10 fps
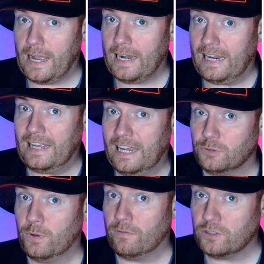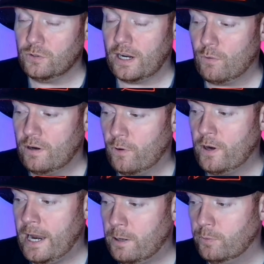at in case we ever do get rid of
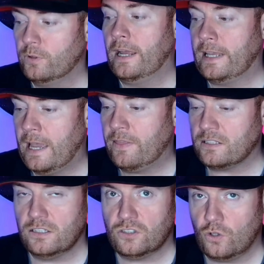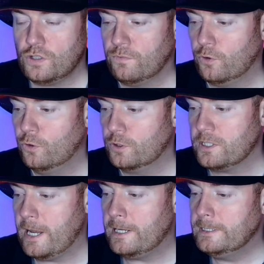Onana. But again, that's a discussion for another
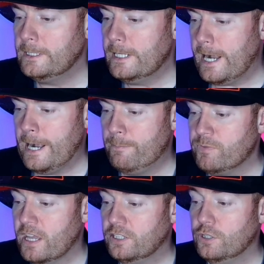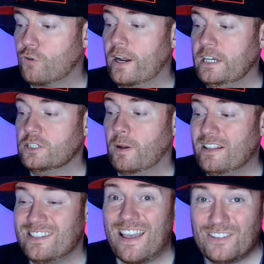day. The Ukrainian has played
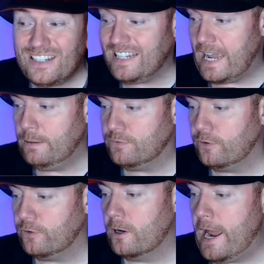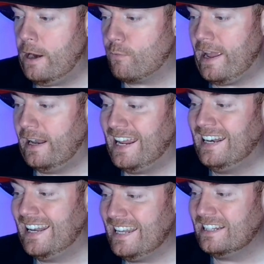17 games for Real in
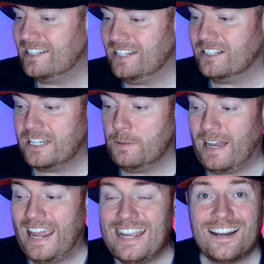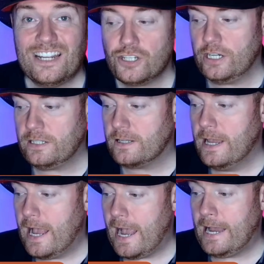La Liga this season, keeping 8 clean sheets
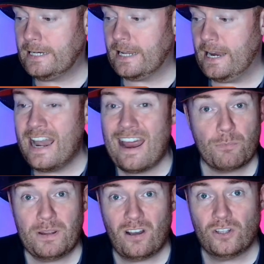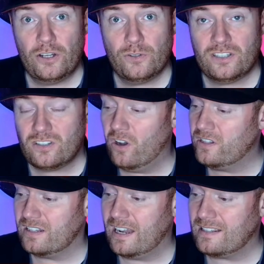and never being on the losing
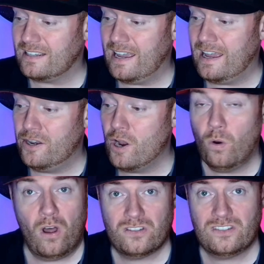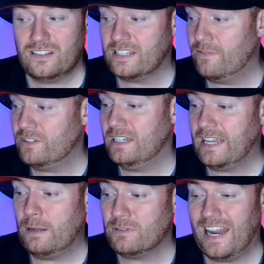side. So that's no losses in 17
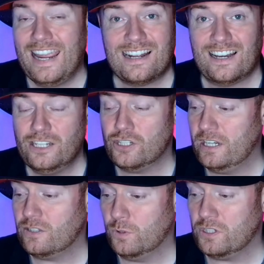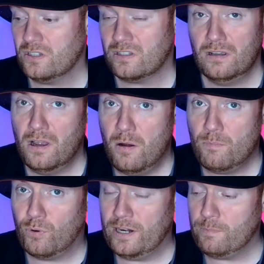games and 8 clean sheets, which is
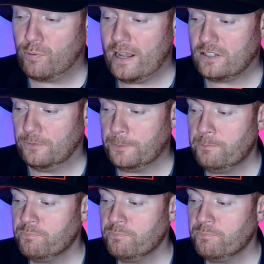pretty impressive.